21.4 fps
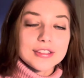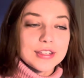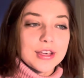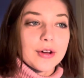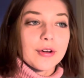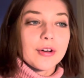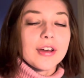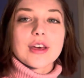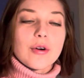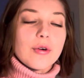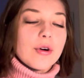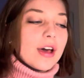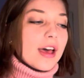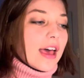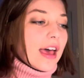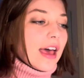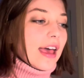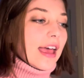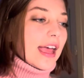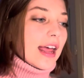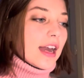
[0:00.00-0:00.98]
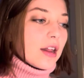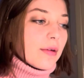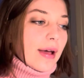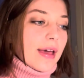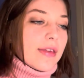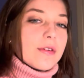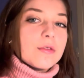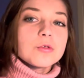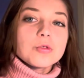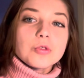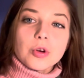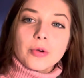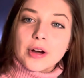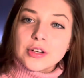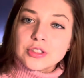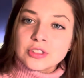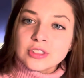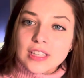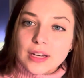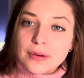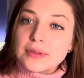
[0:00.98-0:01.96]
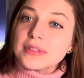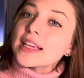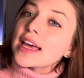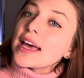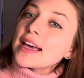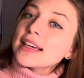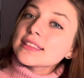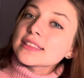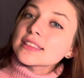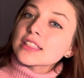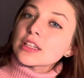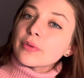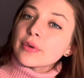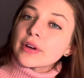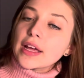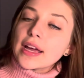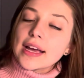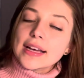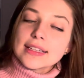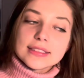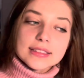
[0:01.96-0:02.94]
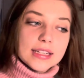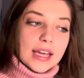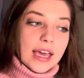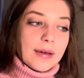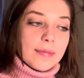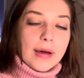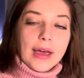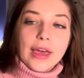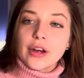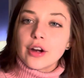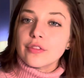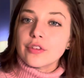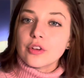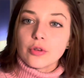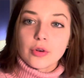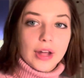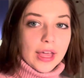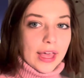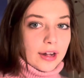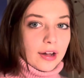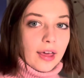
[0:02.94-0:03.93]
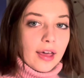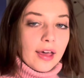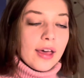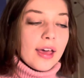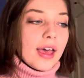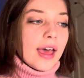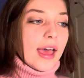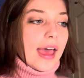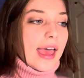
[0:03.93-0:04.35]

So anyway, those are the questions I was asked and what I asked my interviewer, Anna.